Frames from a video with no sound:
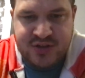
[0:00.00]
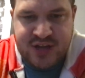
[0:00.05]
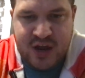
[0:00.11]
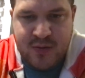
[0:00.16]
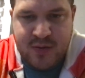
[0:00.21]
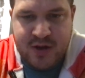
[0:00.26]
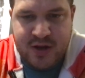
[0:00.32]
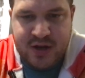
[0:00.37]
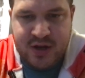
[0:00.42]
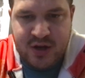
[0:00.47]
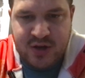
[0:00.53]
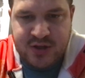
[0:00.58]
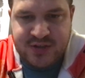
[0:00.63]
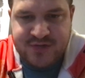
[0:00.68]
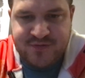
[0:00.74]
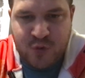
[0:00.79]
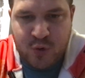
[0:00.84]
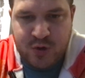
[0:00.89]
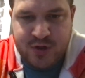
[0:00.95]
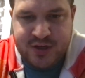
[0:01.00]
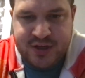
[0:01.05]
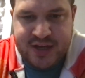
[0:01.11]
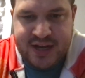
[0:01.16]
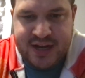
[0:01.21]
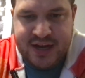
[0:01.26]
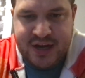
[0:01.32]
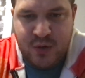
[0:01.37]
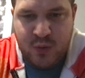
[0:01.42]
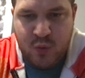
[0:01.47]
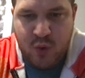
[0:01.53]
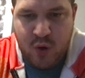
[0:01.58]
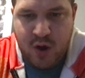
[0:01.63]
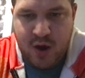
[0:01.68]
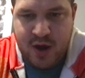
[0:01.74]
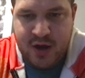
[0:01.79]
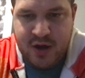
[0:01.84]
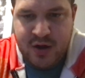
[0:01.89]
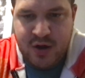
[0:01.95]
Tyreek Hill is
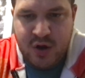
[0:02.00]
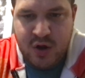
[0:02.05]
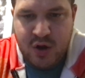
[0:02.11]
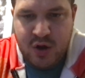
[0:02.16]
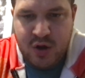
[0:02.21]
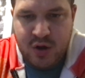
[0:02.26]
1481.